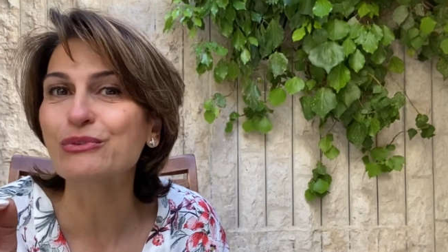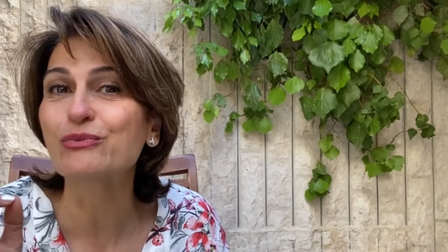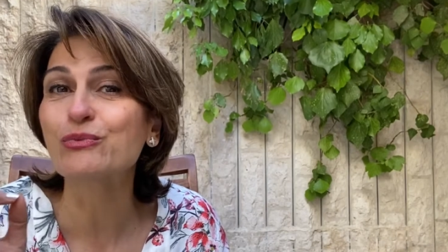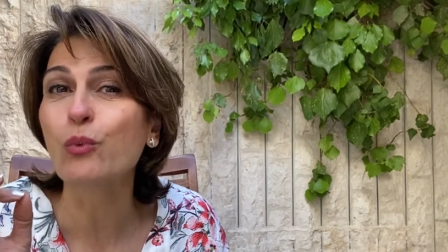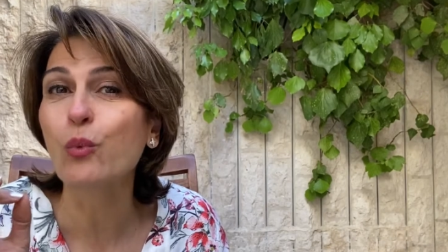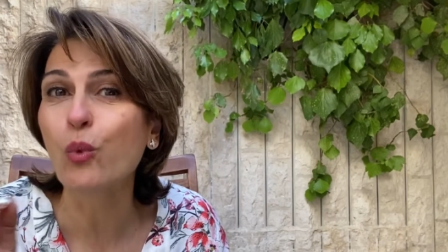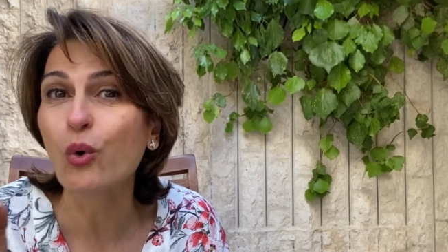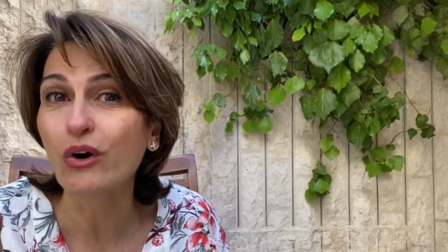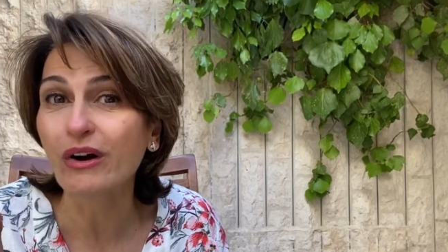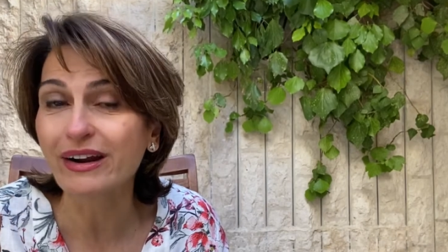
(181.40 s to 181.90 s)
of
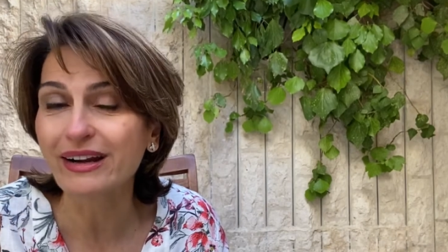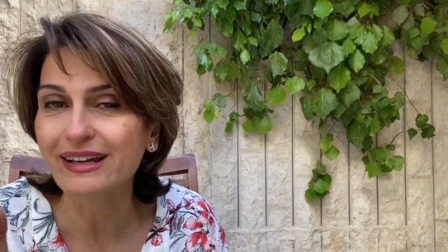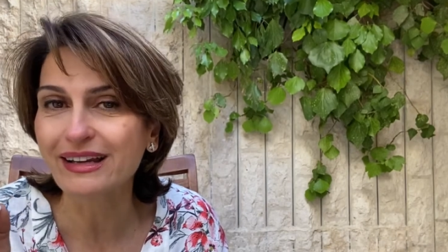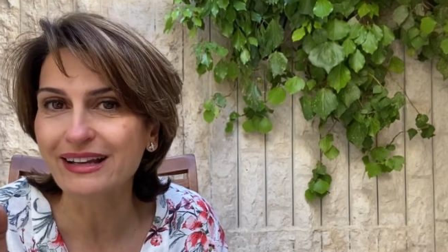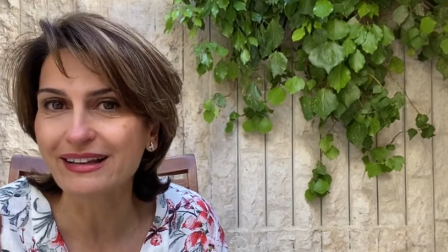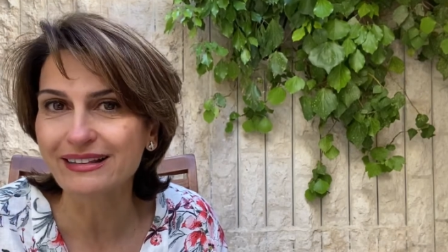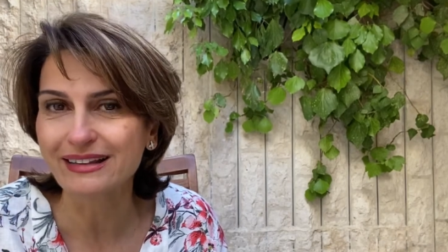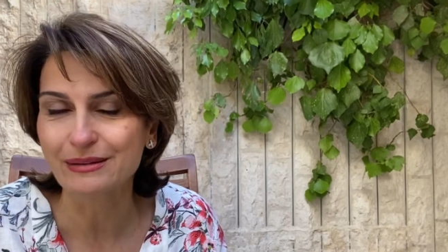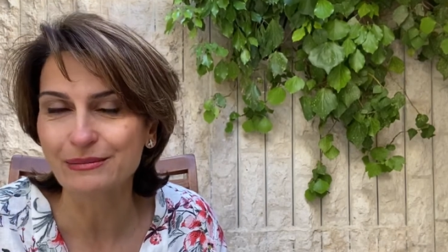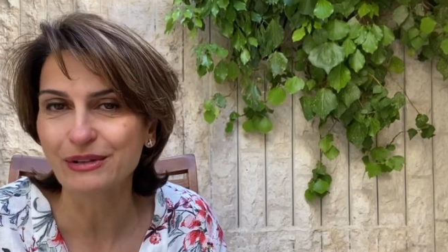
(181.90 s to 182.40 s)

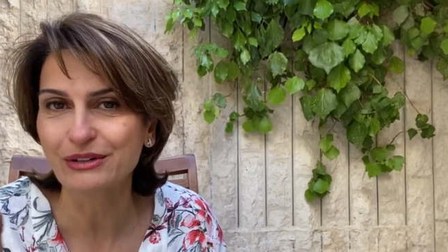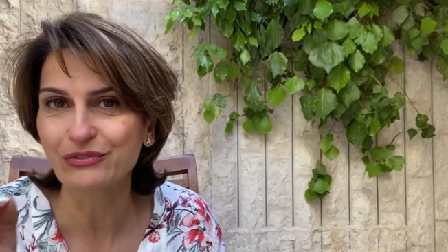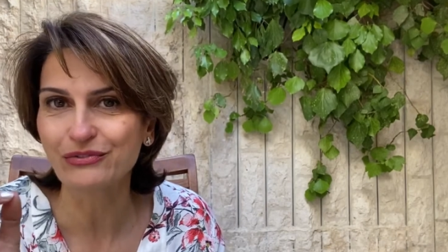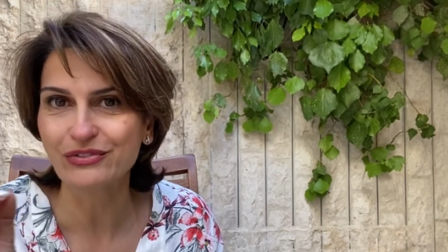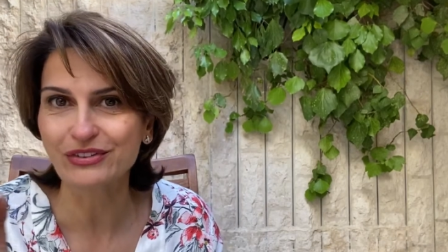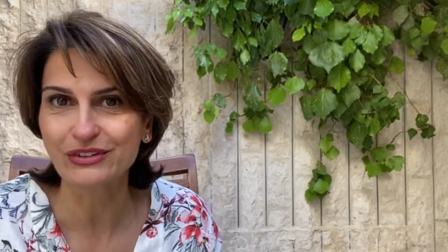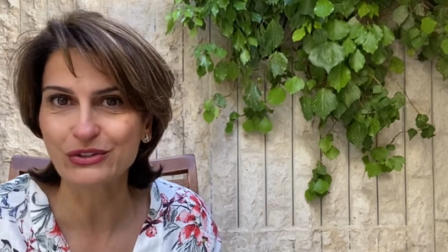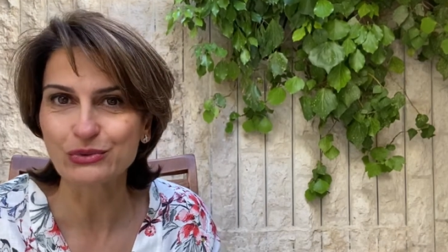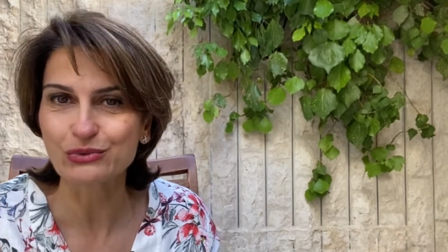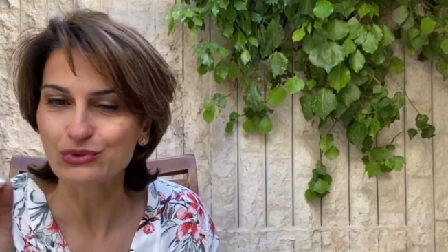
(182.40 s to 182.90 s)
warning them. If
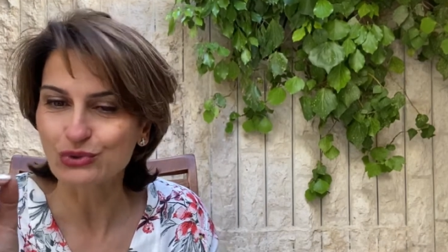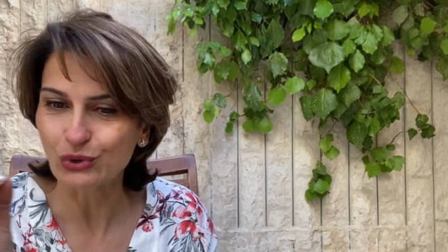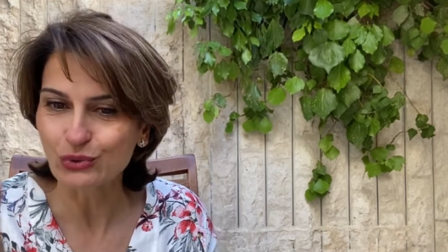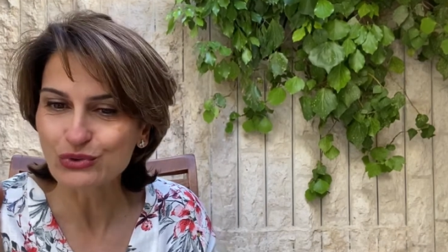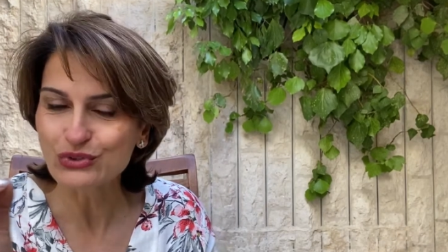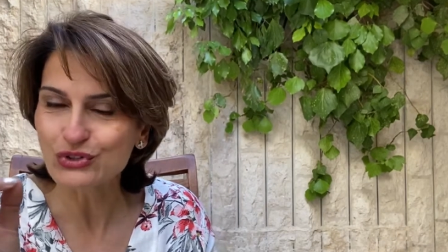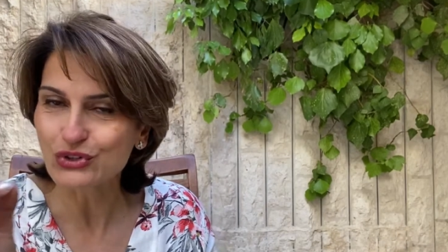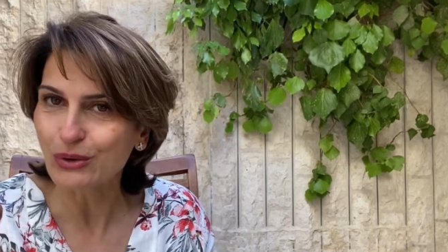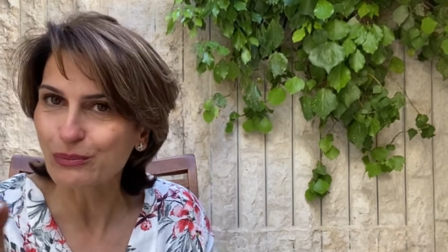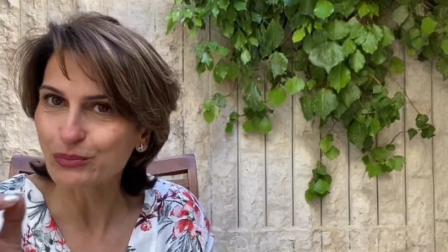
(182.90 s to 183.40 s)
you
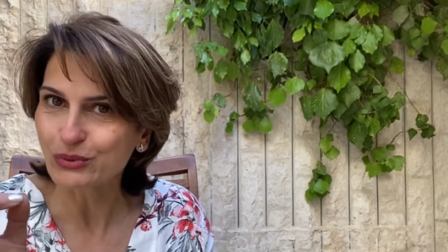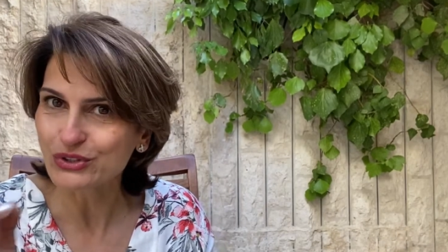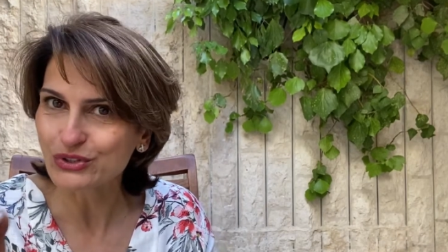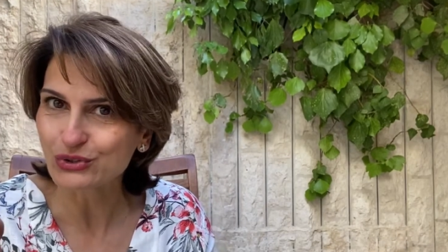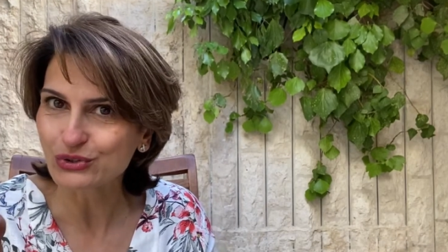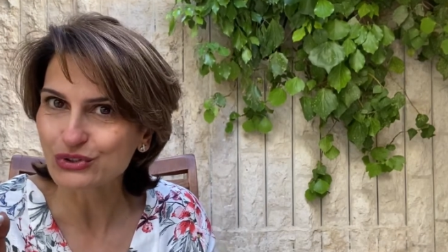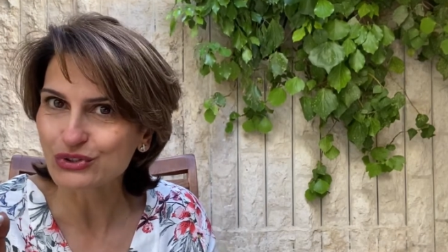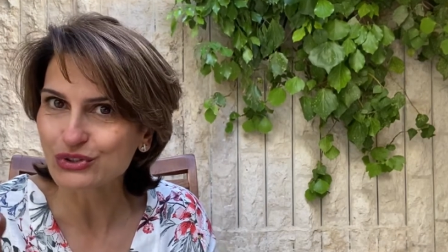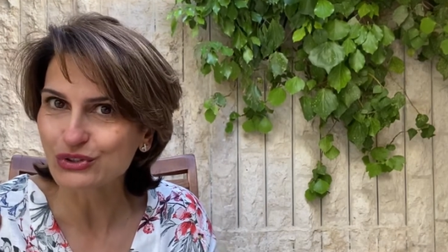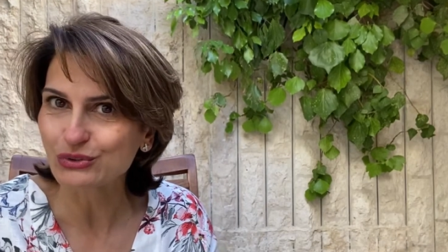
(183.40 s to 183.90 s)
don't stop what
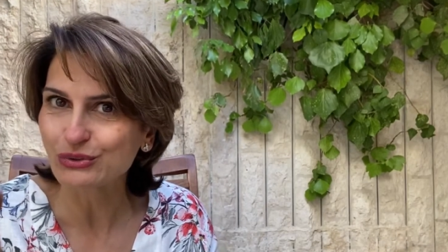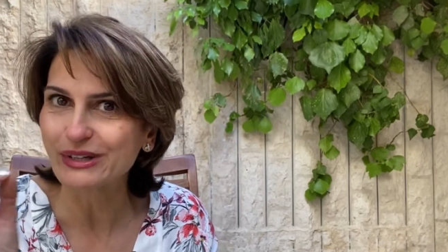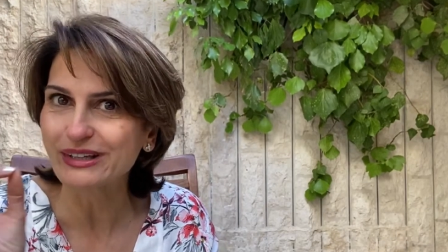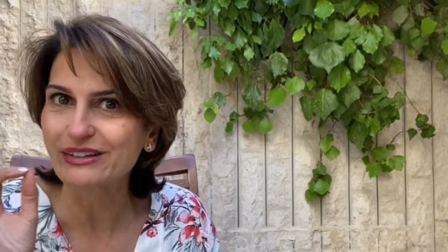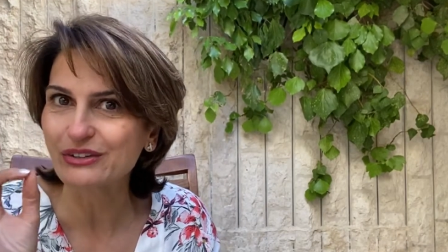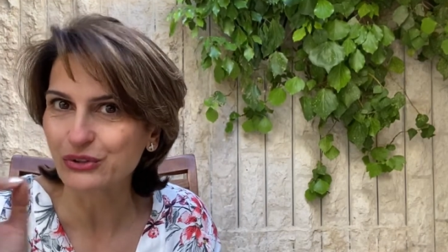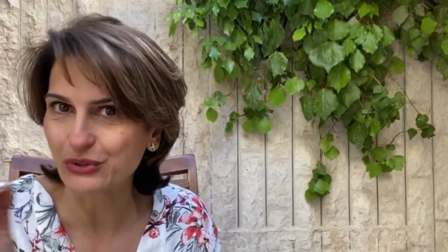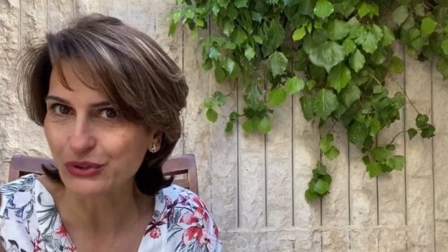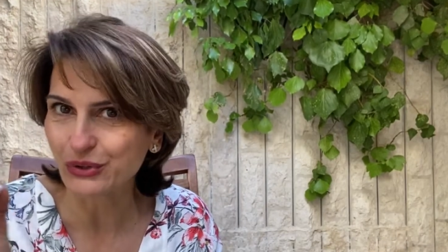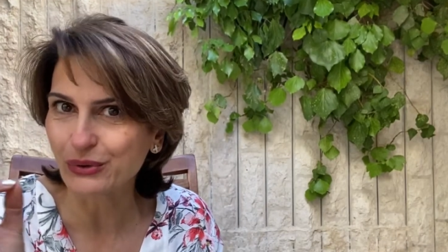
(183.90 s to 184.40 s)
you're
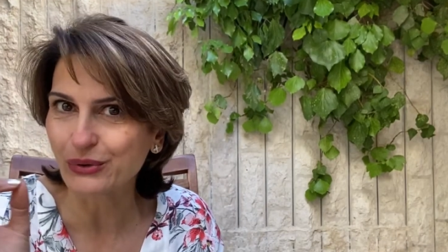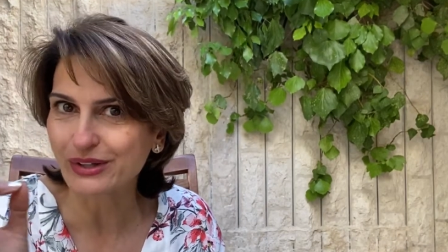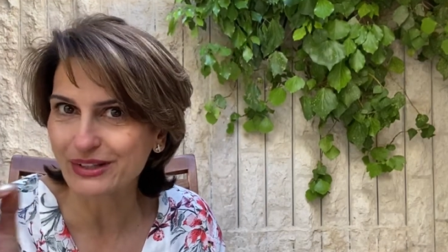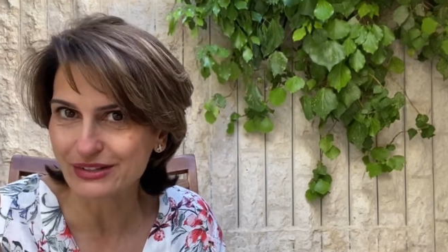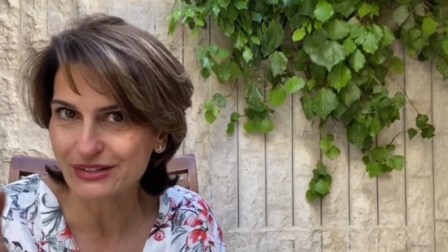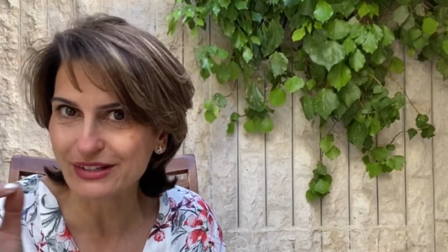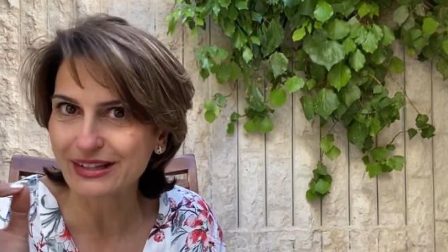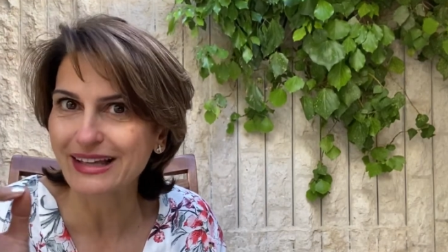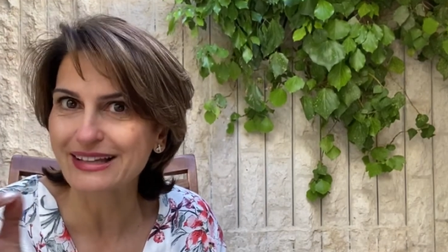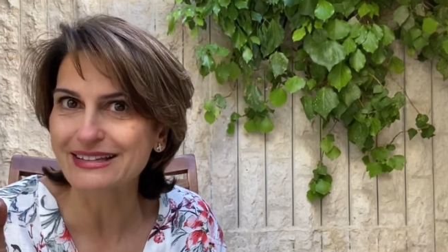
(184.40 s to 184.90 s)
doing, you're going
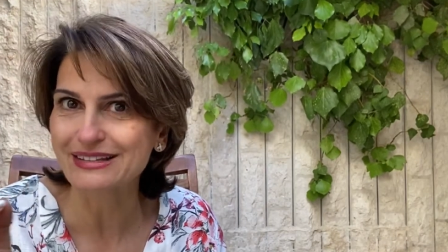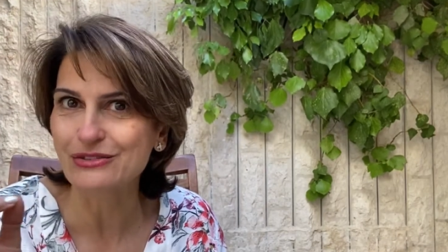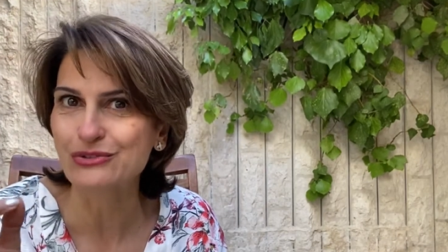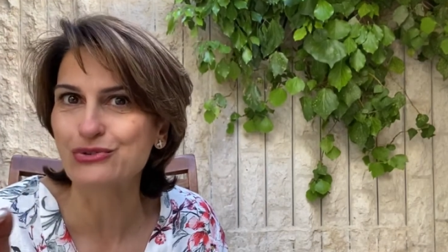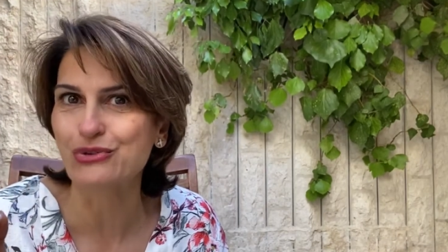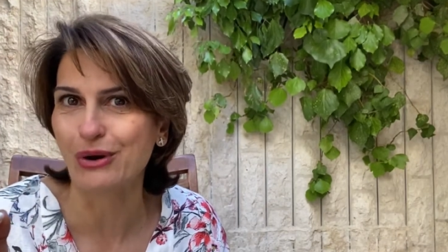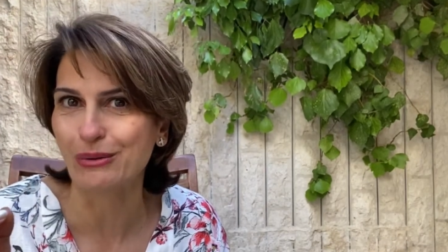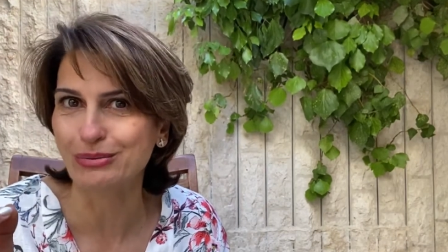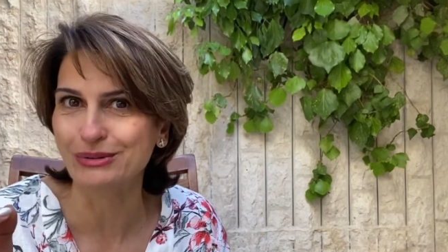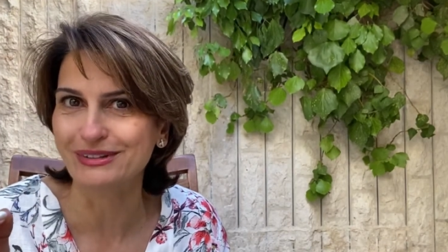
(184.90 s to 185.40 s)
to get in
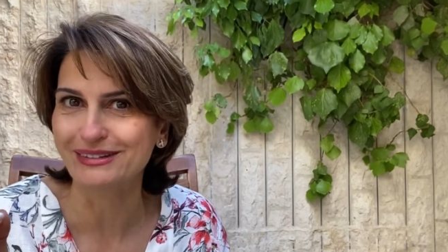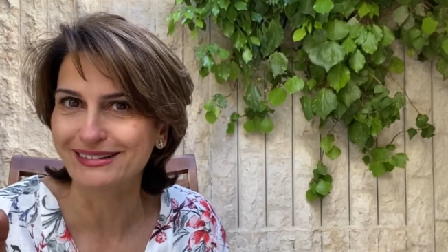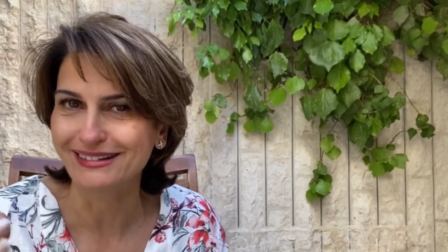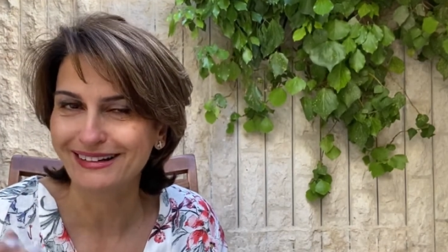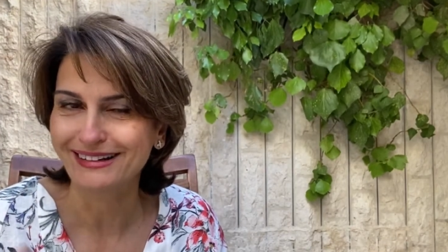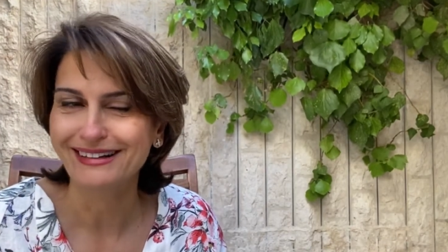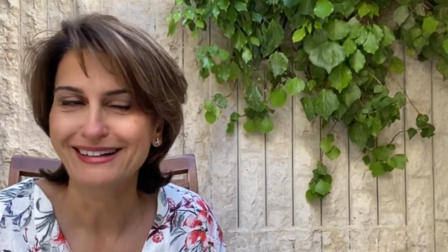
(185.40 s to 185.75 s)
trouble.